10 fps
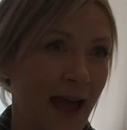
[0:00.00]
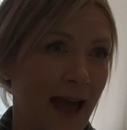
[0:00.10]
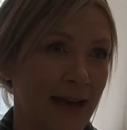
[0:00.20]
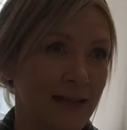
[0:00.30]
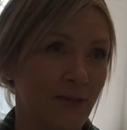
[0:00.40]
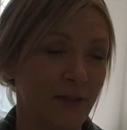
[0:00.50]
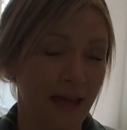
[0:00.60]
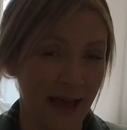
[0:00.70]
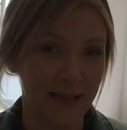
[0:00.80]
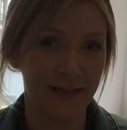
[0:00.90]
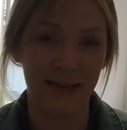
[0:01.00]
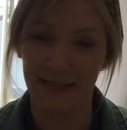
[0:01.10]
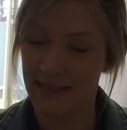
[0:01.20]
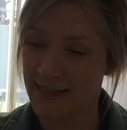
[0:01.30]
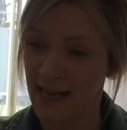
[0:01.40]
And for that,
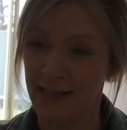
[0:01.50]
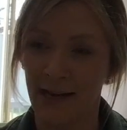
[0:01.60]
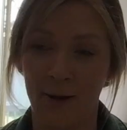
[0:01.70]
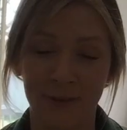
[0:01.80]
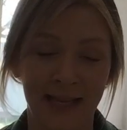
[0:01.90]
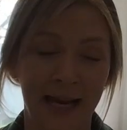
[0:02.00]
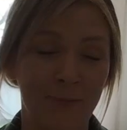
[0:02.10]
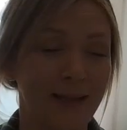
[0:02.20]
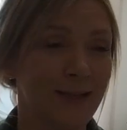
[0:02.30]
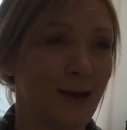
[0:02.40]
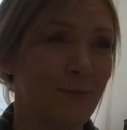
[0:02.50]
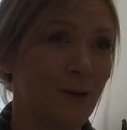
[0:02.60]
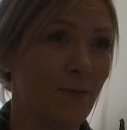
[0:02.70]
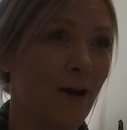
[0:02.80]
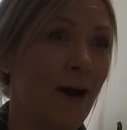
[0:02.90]
as I said, and I'll say it a million times
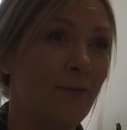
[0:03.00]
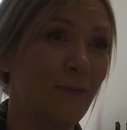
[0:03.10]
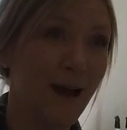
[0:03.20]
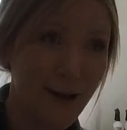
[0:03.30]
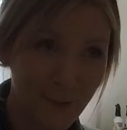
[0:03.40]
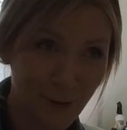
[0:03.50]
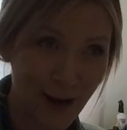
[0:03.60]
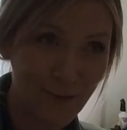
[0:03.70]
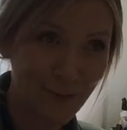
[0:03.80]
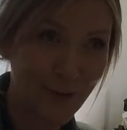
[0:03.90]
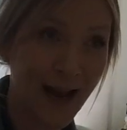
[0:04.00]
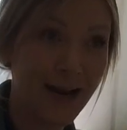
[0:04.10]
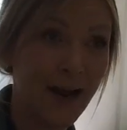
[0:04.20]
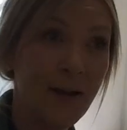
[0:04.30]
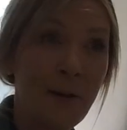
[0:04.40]
over, I'm forever grateful.
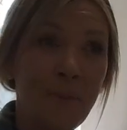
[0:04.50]
And